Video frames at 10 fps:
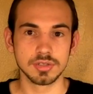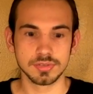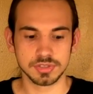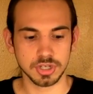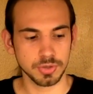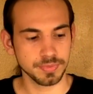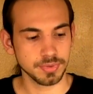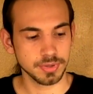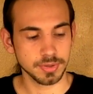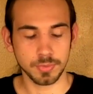So
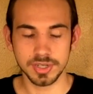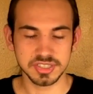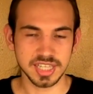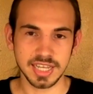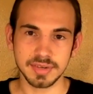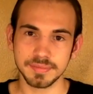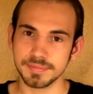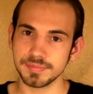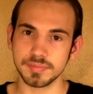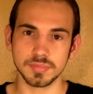once again,
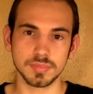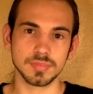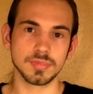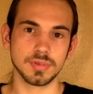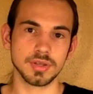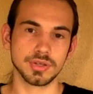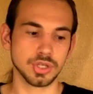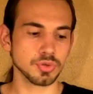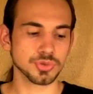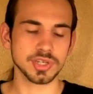
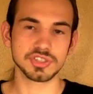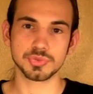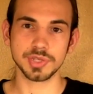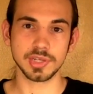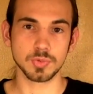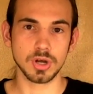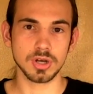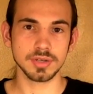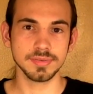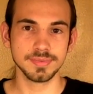no choice is really
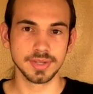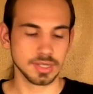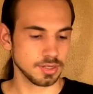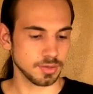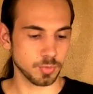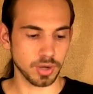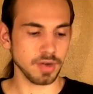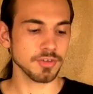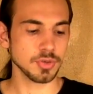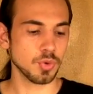wrong.
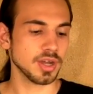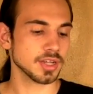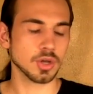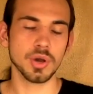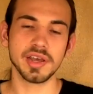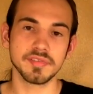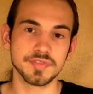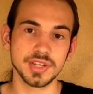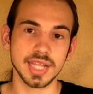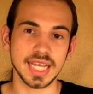Whatever you want, go ahead and
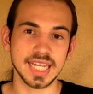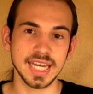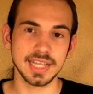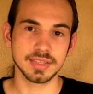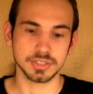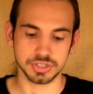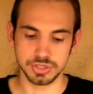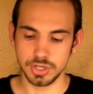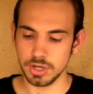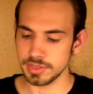feel like getting. There's
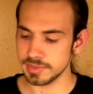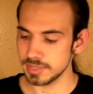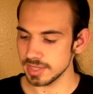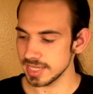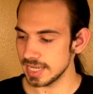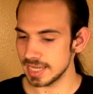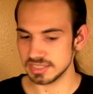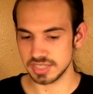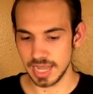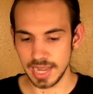nothing
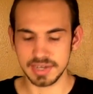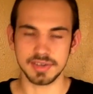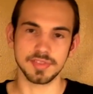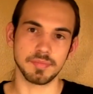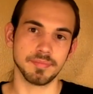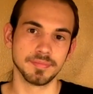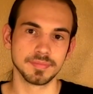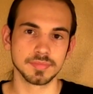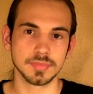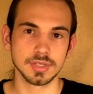against any of them.
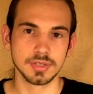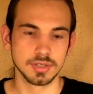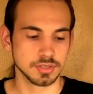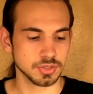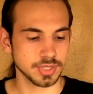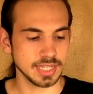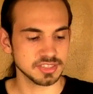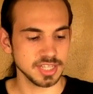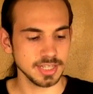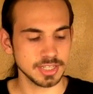So with that
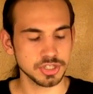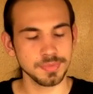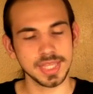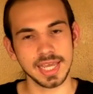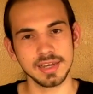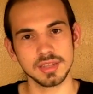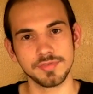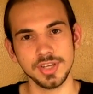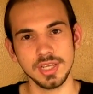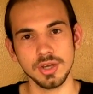said, that should be the end of the
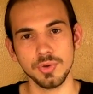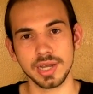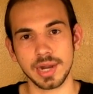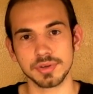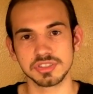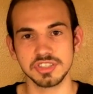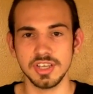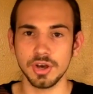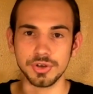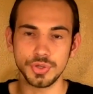video, and I will
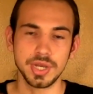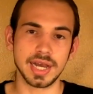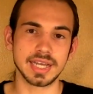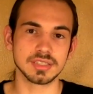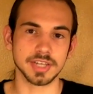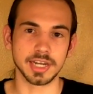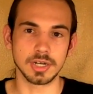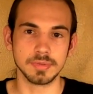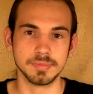see all you guys later.